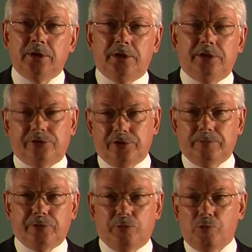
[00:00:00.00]
in
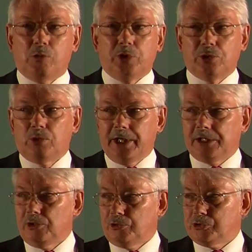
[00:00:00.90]
terms of what we call
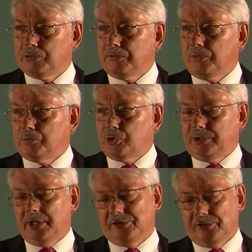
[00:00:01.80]
ecological
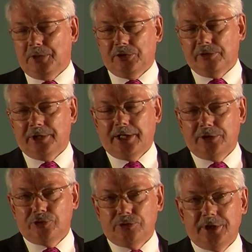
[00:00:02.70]
footprint. That's the amount of
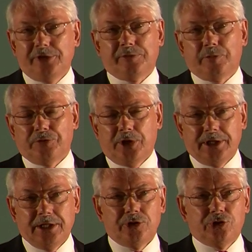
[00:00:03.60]
land you need to
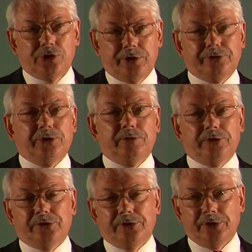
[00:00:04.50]
provide energy
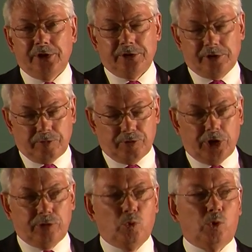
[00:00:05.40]
services, to
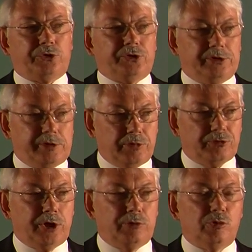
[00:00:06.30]
provide water, to
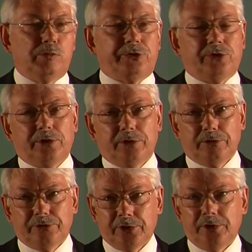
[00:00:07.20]
provide raw
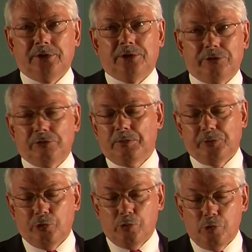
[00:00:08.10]
materials, and to
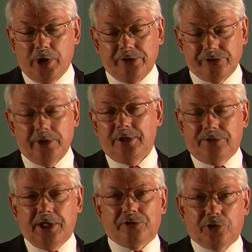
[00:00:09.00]
absorb waste.
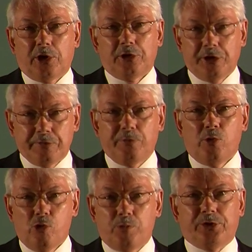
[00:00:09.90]
That's growing at
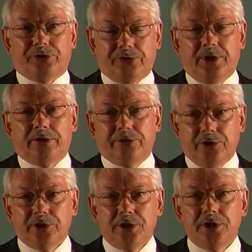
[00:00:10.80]

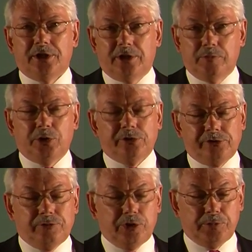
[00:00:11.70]
4% a year
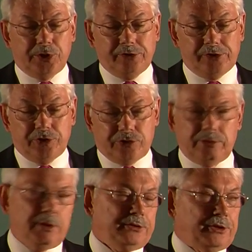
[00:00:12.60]
because of urbanization.
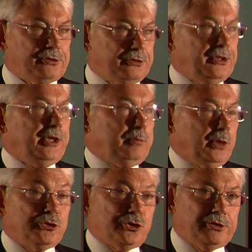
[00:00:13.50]
Doesn't sound
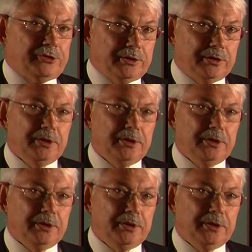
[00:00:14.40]
much, does it?